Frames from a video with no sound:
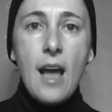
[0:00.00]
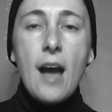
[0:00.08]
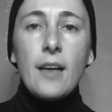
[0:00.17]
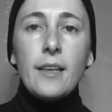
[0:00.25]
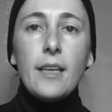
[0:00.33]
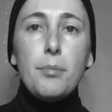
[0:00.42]

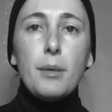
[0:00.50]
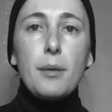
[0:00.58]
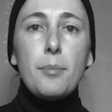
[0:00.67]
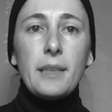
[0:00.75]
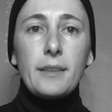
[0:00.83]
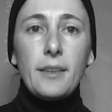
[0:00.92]
An evil
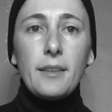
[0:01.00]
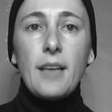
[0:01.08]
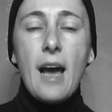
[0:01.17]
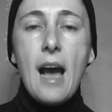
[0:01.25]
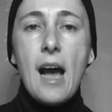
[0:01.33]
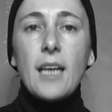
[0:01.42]
Beatrice
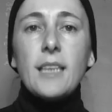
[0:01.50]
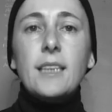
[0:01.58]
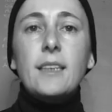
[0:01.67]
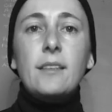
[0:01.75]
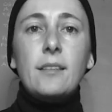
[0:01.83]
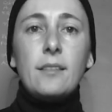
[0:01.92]

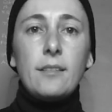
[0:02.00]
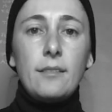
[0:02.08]
asked.